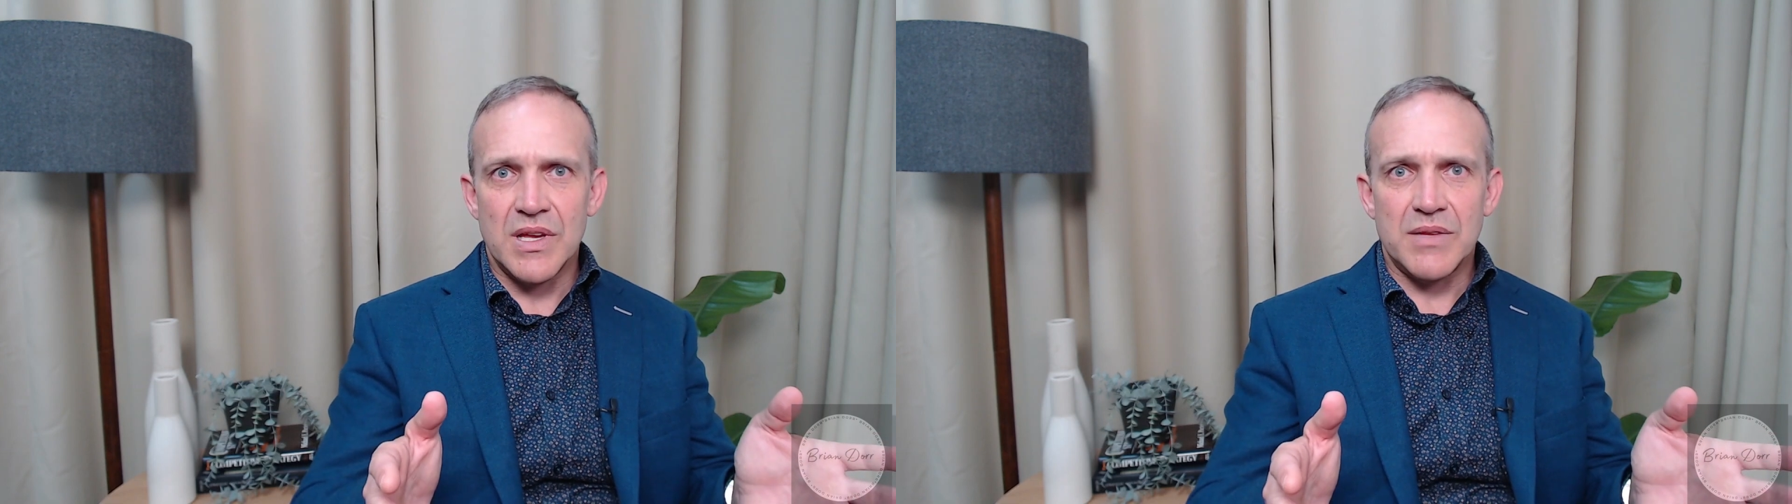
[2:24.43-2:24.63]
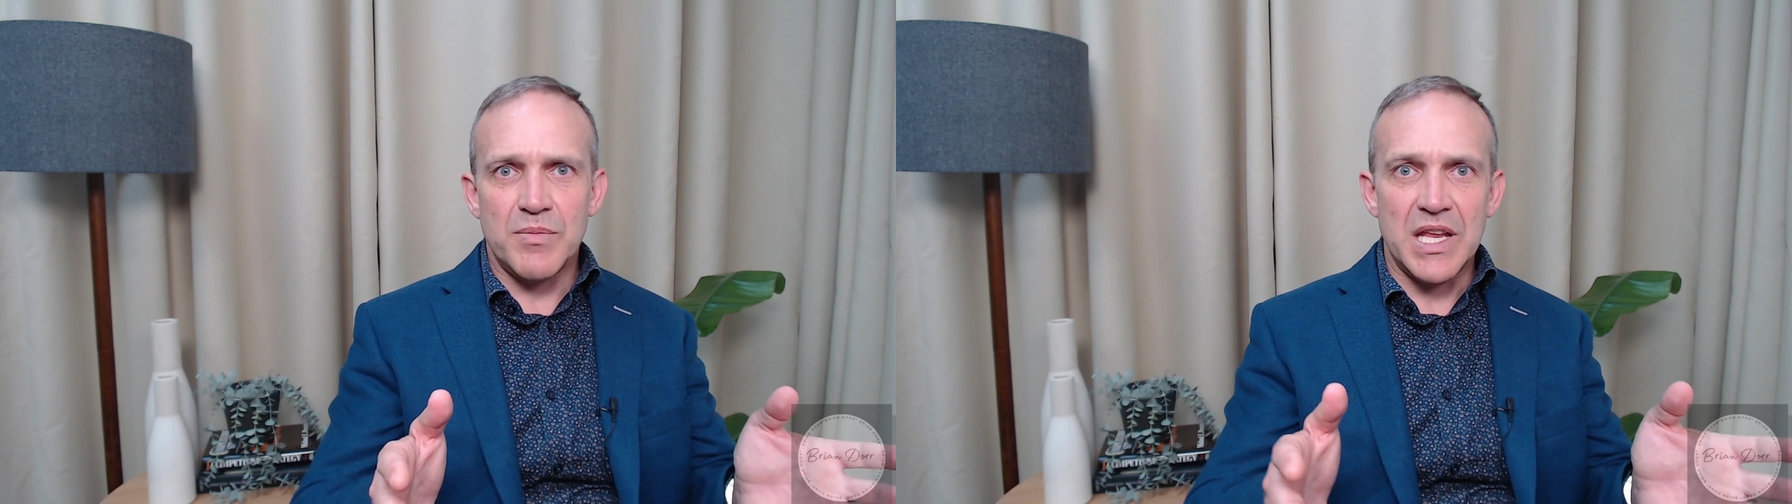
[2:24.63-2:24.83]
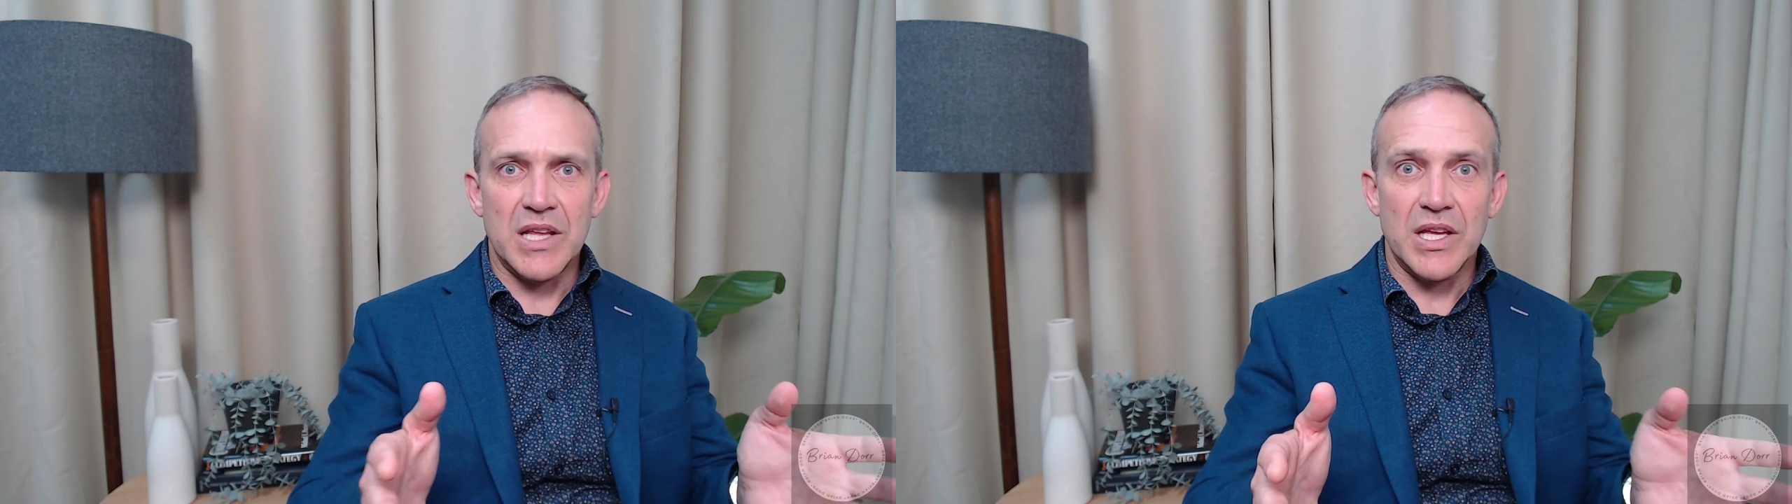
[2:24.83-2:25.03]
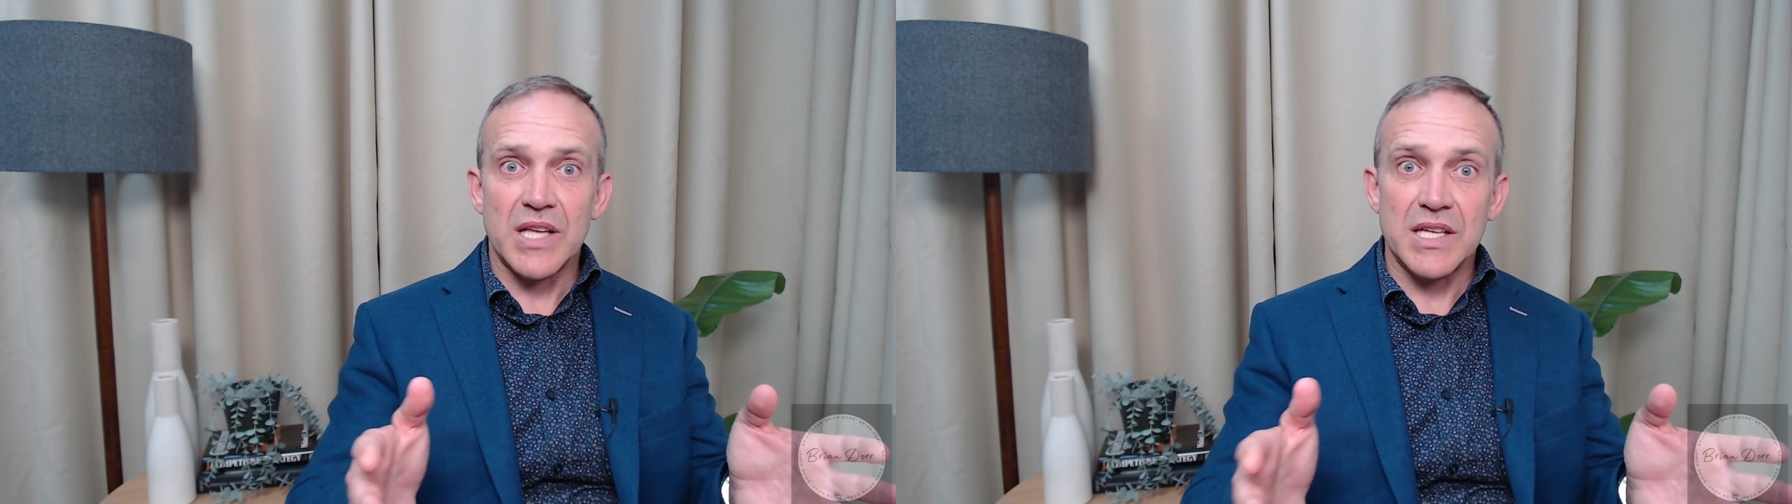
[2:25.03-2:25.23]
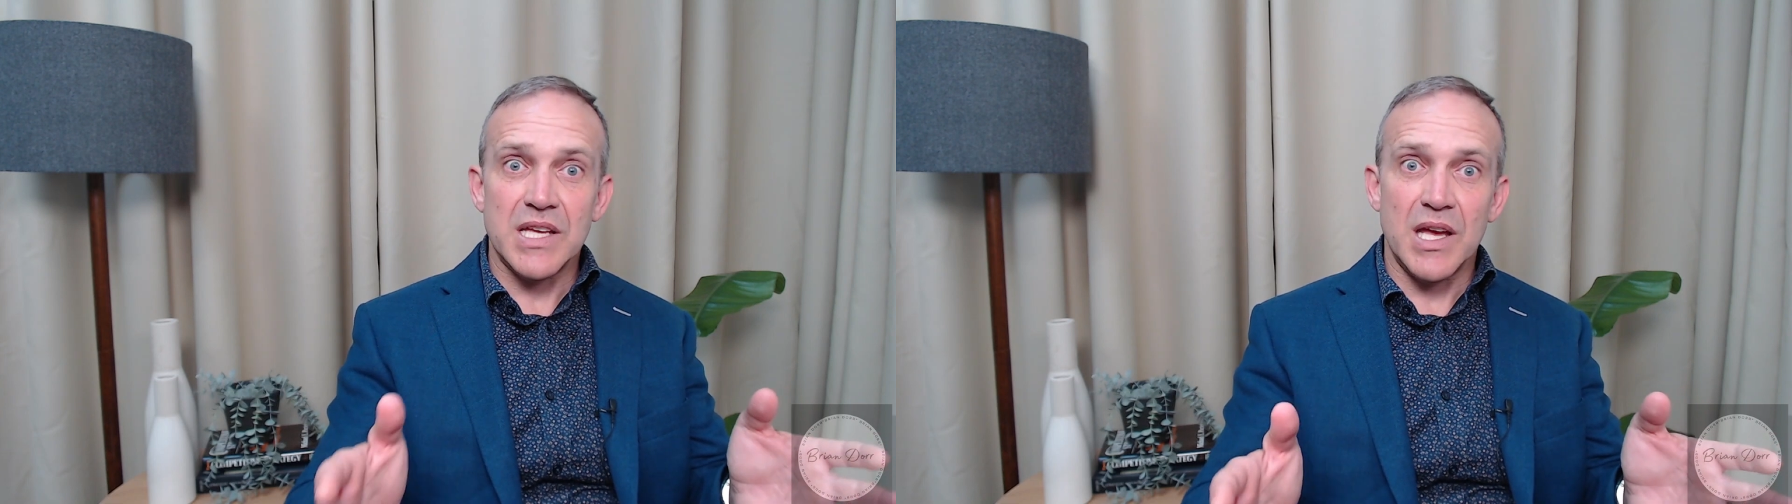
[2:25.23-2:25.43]
meaning like I
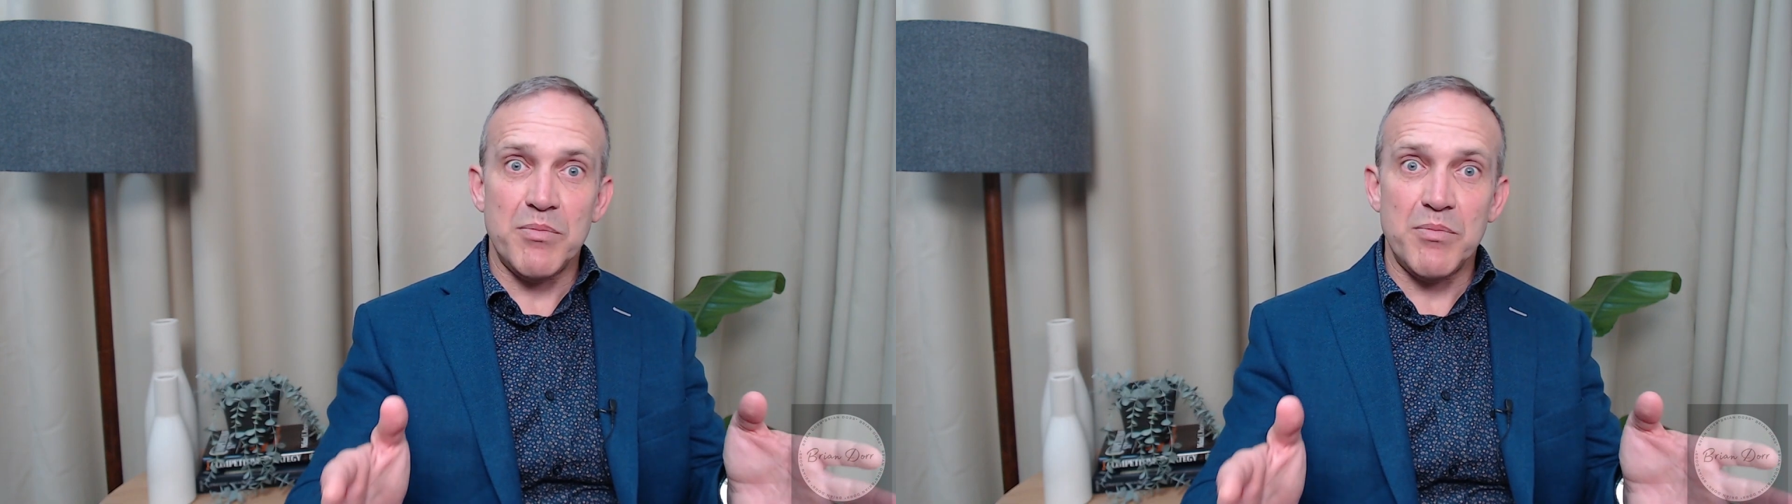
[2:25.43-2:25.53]
say I